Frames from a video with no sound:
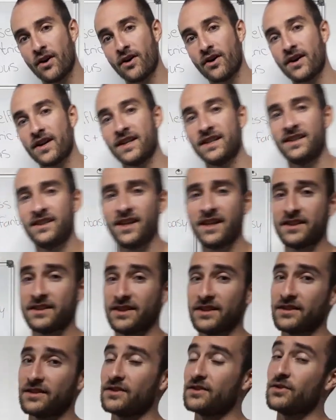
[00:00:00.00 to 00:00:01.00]
are
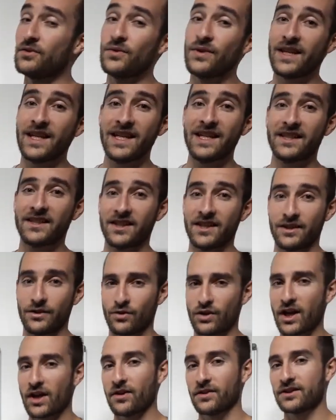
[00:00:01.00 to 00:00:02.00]
addicted to eating. You
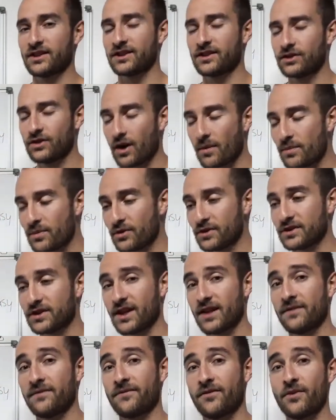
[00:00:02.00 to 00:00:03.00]
cannot stop
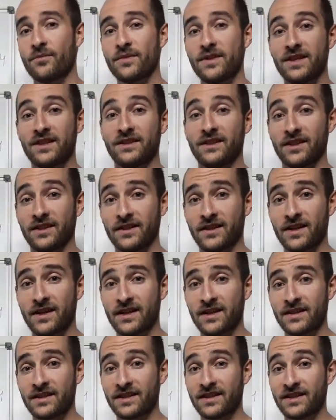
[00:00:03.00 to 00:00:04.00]
yourself from eating,
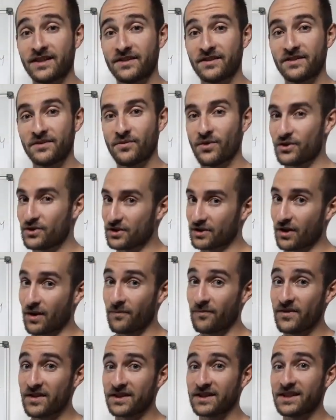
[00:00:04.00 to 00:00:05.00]
which is
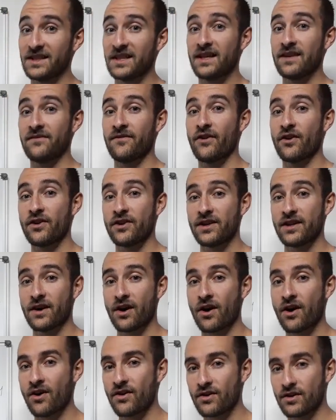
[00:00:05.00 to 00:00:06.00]
obviously a very
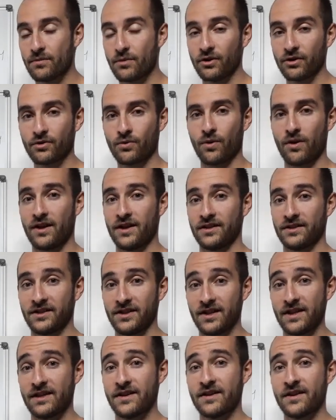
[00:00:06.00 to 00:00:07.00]
horrible
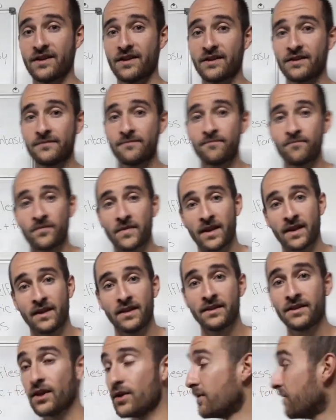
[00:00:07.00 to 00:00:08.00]
quality.
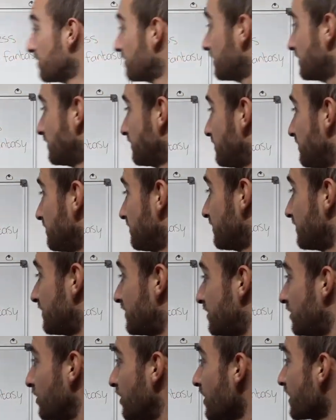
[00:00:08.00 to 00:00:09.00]
So
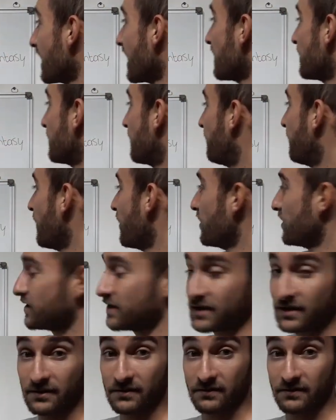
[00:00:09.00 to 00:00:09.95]
to look at the first